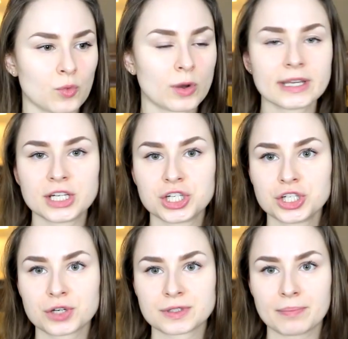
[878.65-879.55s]
One day she
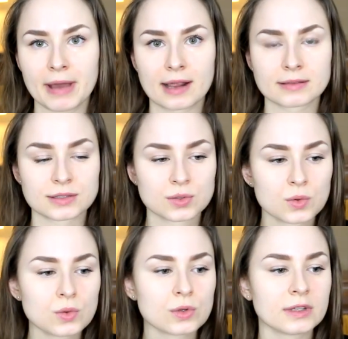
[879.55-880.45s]
shows up back at the
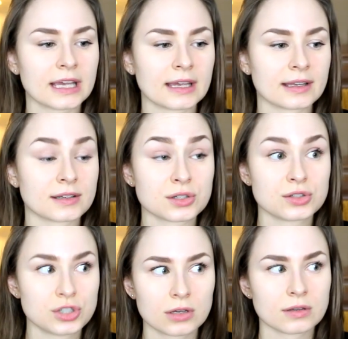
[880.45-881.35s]
school in
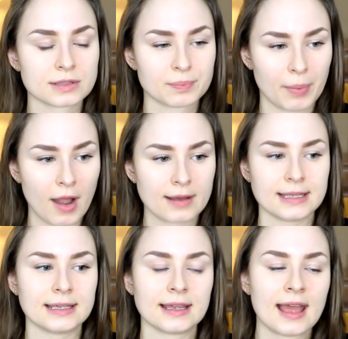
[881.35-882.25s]
Jill's
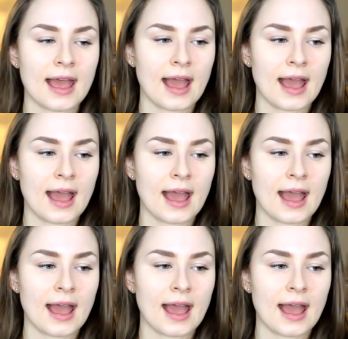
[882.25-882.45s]
body